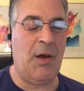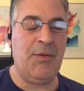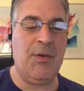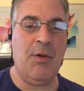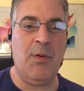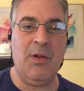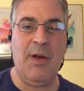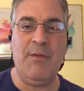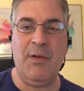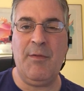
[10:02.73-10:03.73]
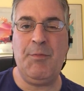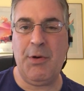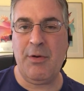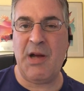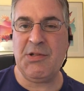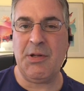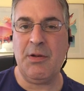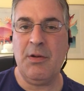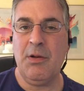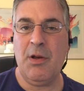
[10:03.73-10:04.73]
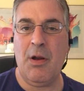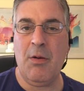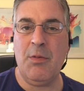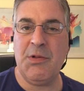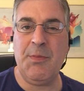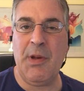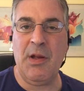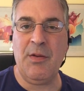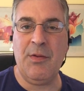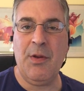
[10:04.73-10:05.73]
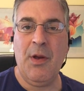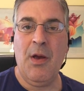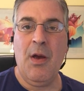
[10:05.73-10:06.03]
also a level of progression, which means